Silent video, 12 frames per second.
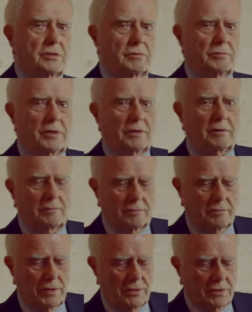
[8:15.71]
and we
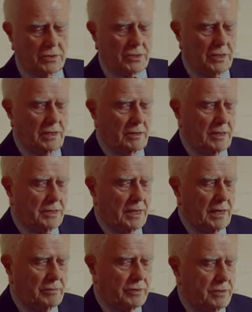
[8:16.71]
went to see this
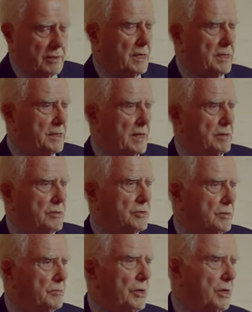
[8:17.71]
house and that house,
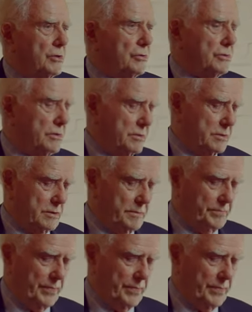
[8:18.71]
and we couldn't